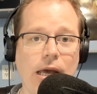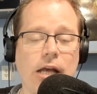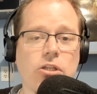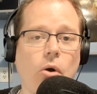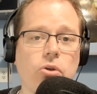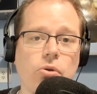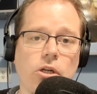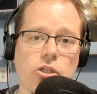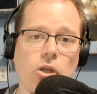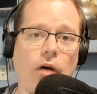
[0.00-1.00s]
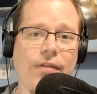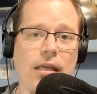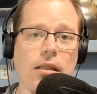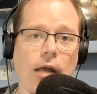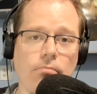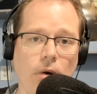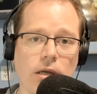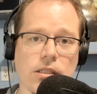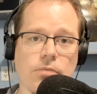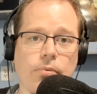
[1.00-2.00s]
It's also going to solve Elon
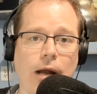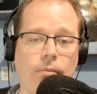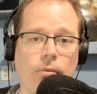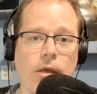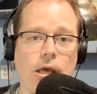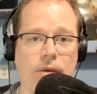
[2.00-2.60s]
Musk's problem